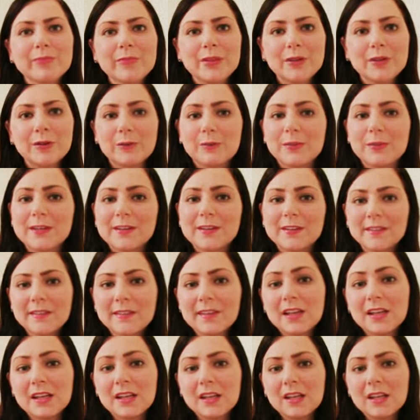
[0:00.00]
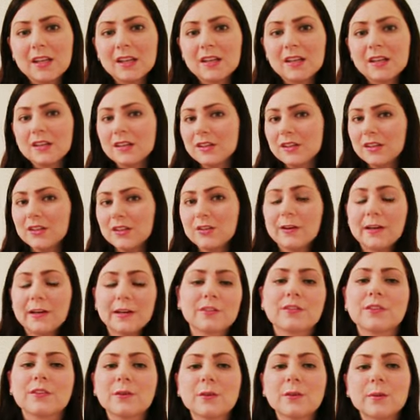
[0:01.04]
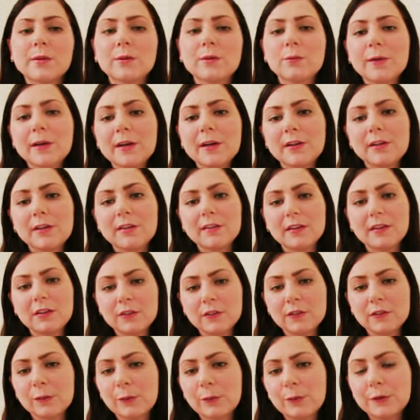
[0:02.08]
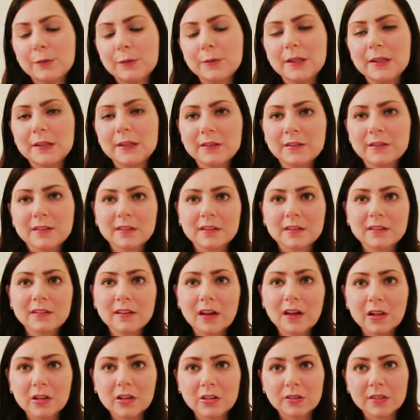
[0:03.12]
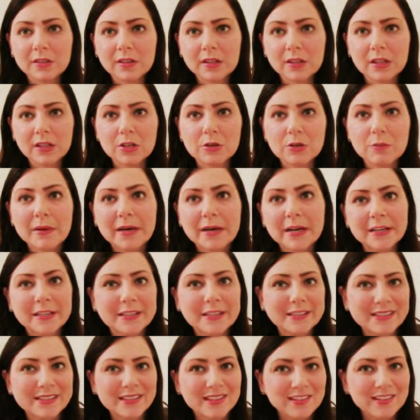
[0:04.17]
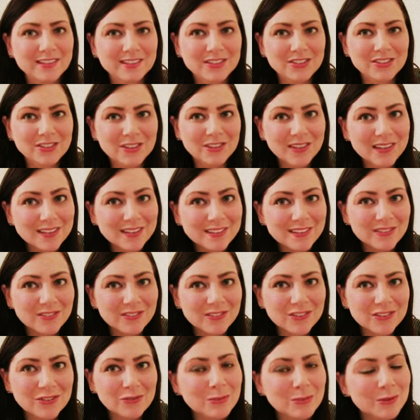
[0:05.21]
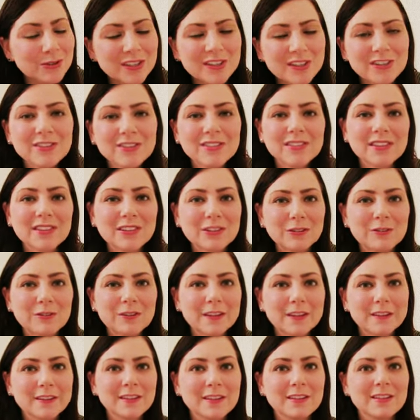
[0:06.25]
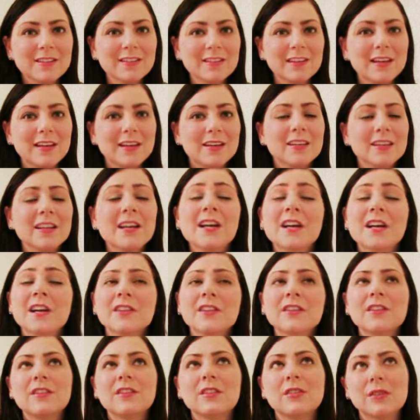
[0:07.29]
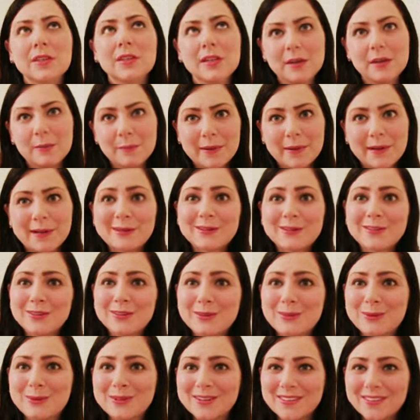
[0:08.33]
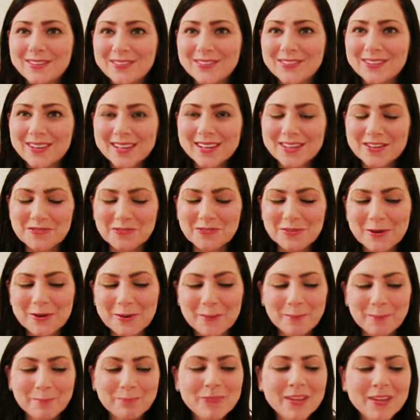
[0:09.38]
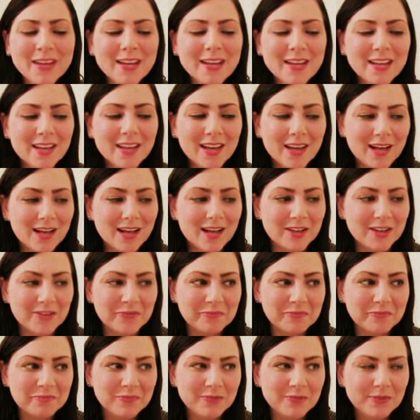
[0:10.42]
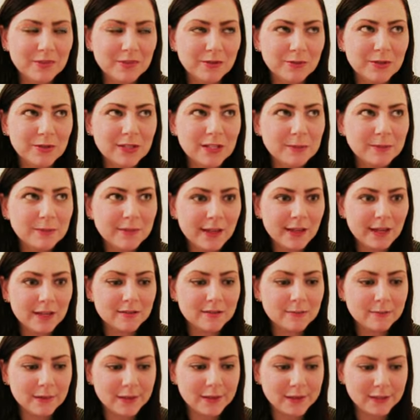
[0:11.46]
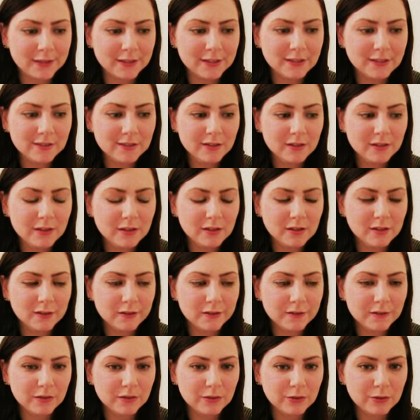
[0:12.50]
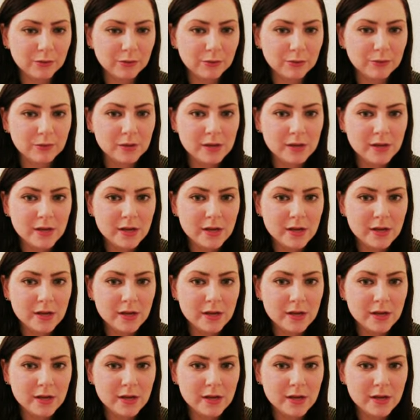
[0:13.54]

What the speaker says: you know, because then you're actually going to wear it. It's not just going to be this $6 thing that you bought and it hangs in your closet for 2 more years until you finally decide to donate it back to the place you got it from. So keep that in mind. Also,